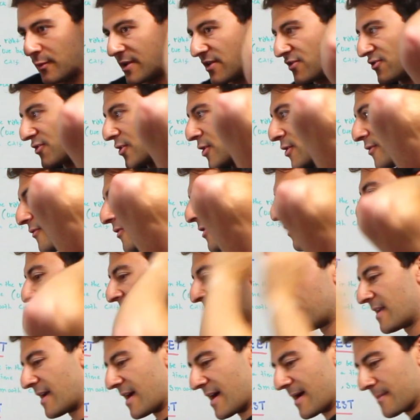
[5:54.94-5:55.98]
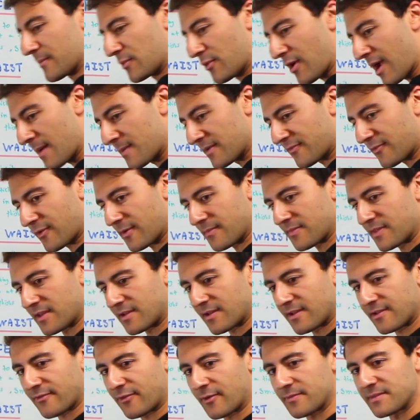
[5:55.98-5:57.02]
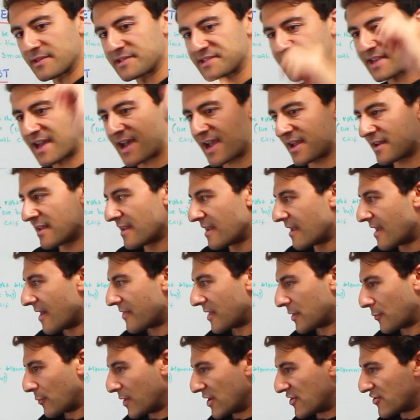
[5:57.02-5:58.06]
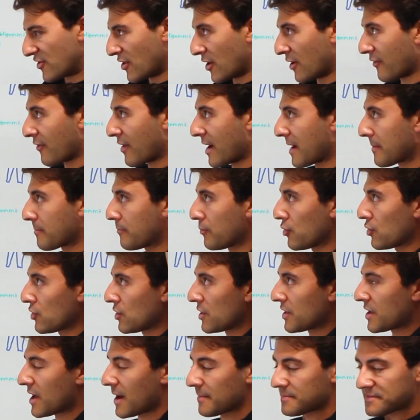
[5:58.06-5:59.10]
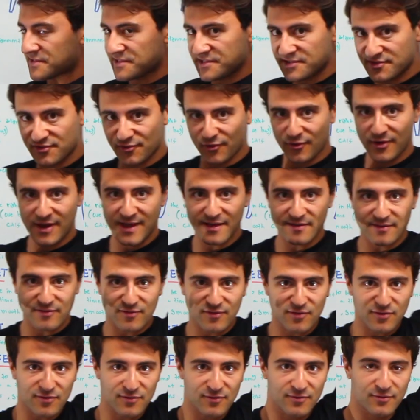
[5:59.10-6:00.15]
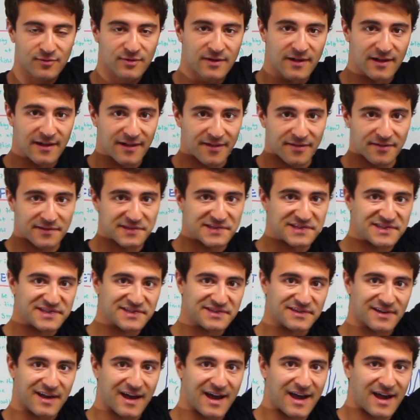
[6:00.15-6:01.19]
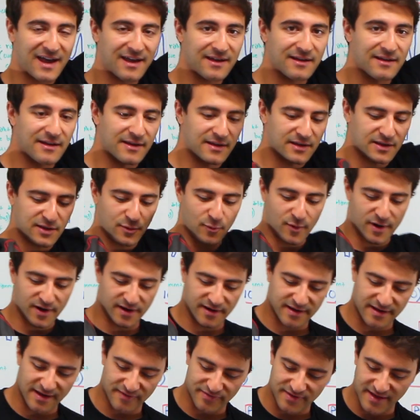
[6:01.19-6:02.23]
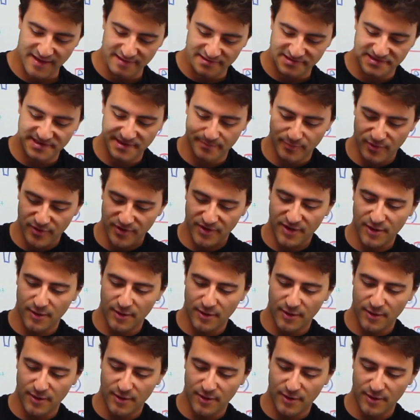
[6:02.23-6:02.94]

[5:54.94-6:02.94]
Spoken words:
reach over, grab it from the side, and then reach over and pull it up straight to the sky. You want to get that zipper to